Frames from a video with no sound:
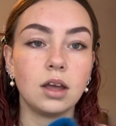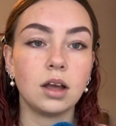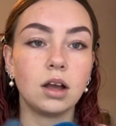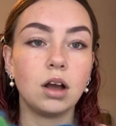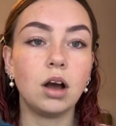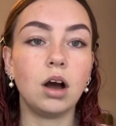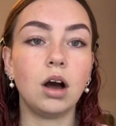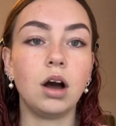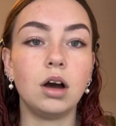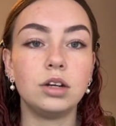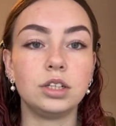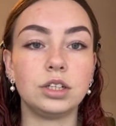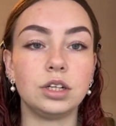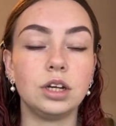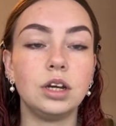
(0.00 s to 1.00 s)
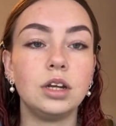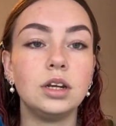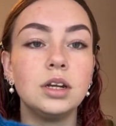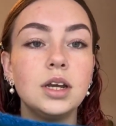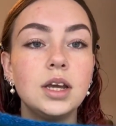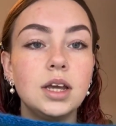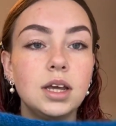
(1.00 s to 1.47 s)

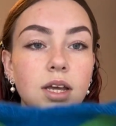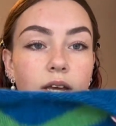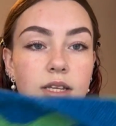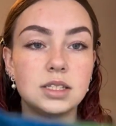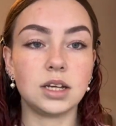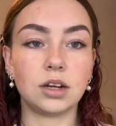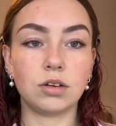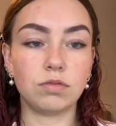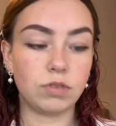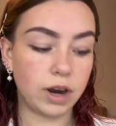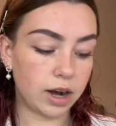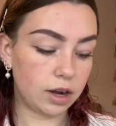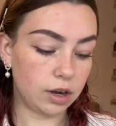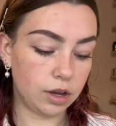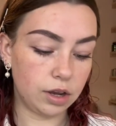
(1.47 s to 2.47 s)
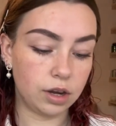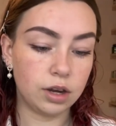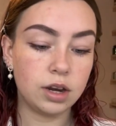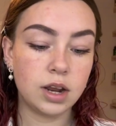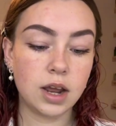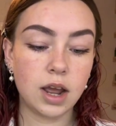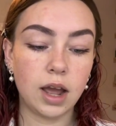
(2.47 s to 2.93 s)
cardigan. It's like a raglan,
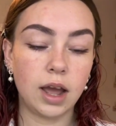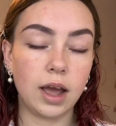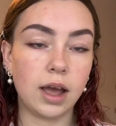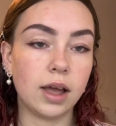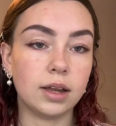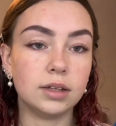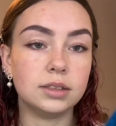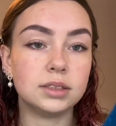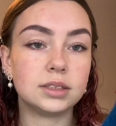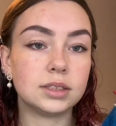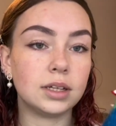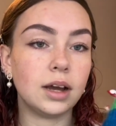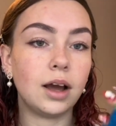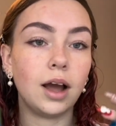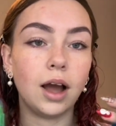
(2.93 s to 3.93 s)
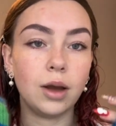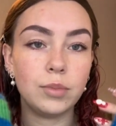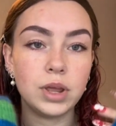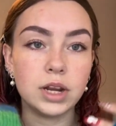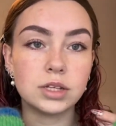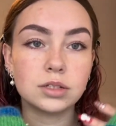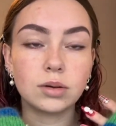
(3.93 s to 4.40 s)
and I
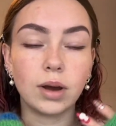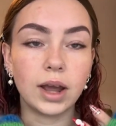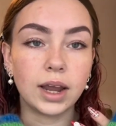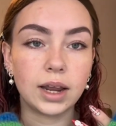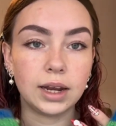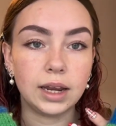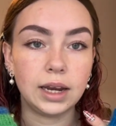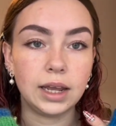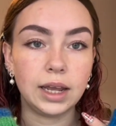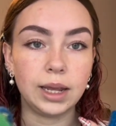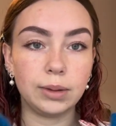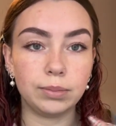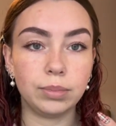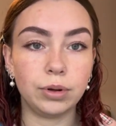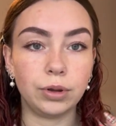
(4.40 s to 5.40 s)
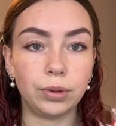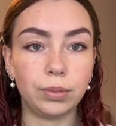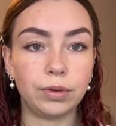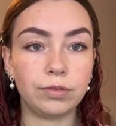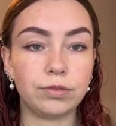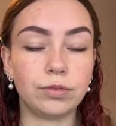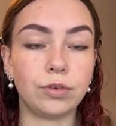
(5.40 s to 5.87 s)
mean it's quite clearly blue
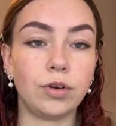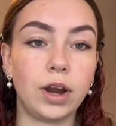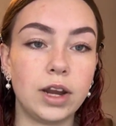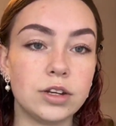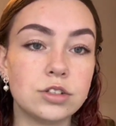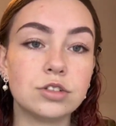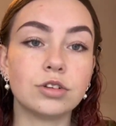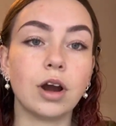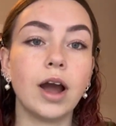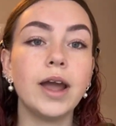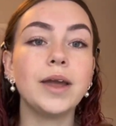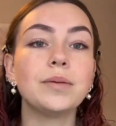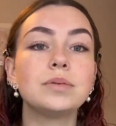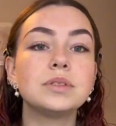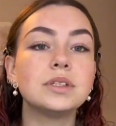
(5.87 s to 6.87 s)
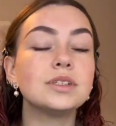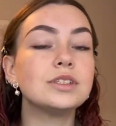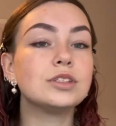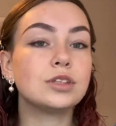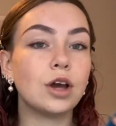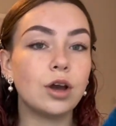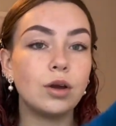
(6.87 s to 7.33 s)
with green stripes.
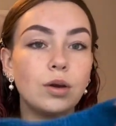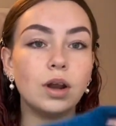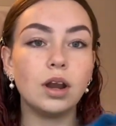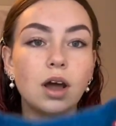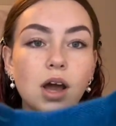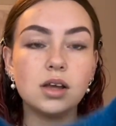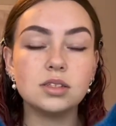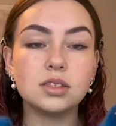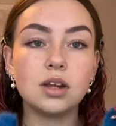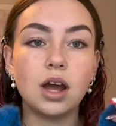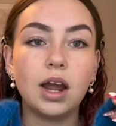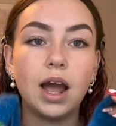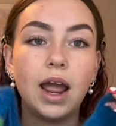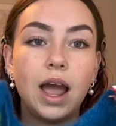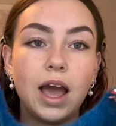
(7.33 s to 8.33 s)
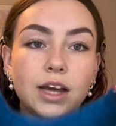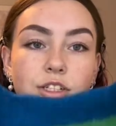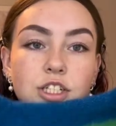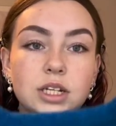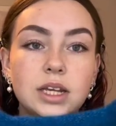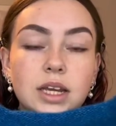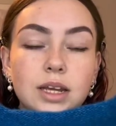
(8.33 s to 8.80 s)
So last night I
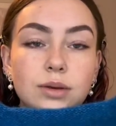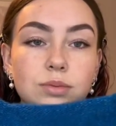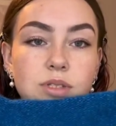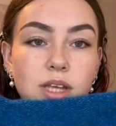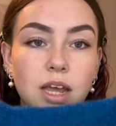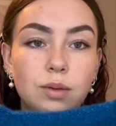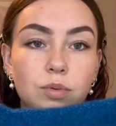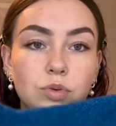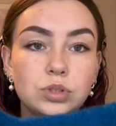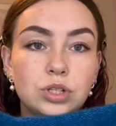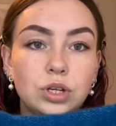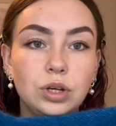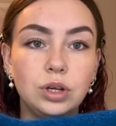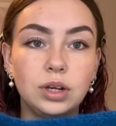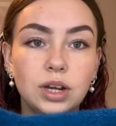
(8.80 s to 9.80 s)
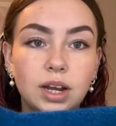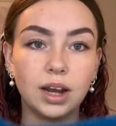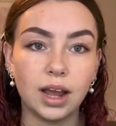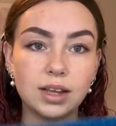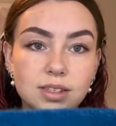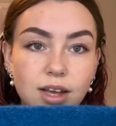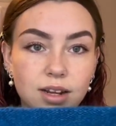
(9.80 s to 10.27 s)
actually was able to
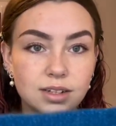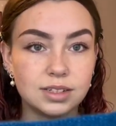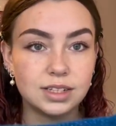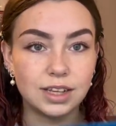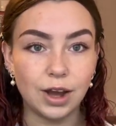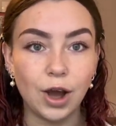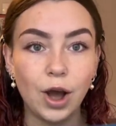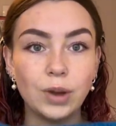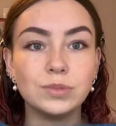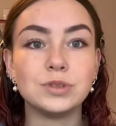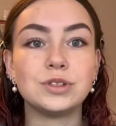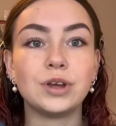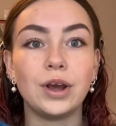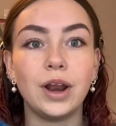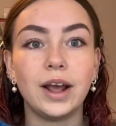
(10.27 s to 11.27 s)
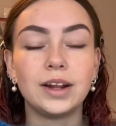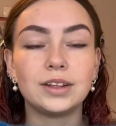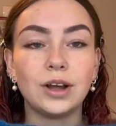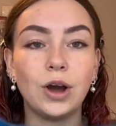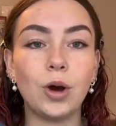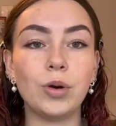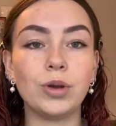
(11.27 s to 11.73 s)
connect under the arms, so like the
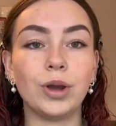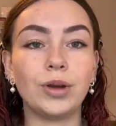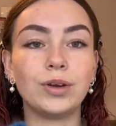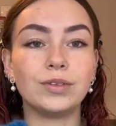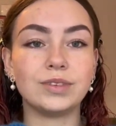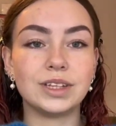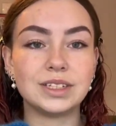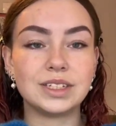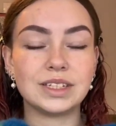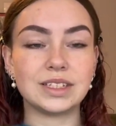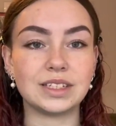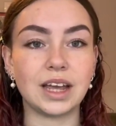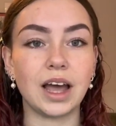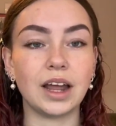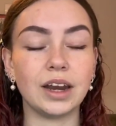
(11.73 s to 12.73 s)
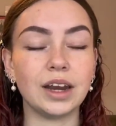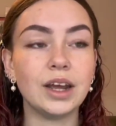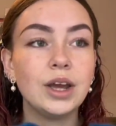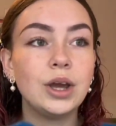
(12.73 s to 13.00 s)
whole yoke of this is done,